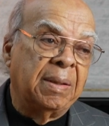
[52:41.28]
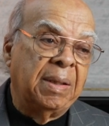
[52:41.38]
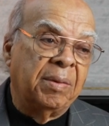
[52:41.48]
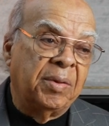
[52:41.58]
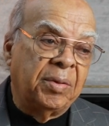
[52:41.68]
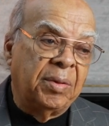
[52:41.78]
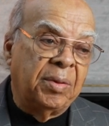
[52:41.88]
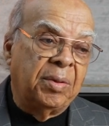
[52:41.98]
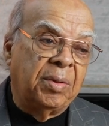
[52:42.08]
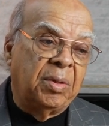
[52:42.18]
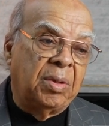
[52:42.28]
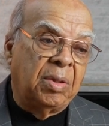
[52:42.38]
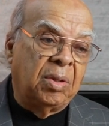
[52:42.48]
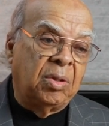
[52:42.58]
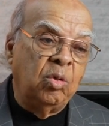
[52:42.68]
there were
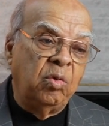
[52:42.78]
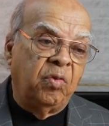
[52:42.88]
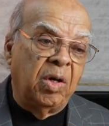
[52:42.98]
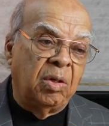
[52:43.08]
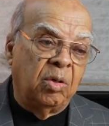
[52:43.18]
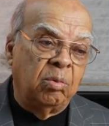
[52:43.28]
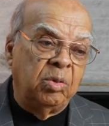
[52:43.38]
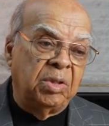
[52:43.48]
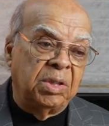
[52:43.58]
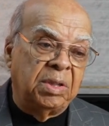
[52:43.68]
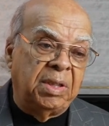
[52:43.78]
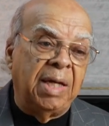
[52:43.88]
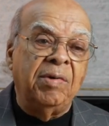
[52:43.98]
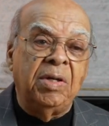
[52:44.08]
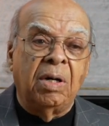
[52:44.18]
two well-known musicians.
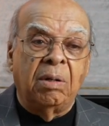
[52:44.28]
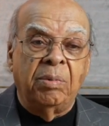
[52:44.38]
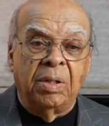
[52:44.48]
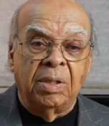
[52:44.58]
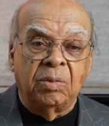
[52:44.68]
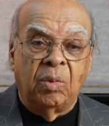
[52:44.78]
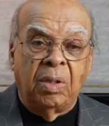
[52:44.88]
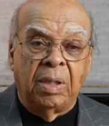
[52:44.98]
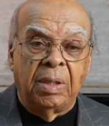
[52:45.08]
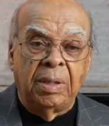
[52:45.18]
David Yarber is one.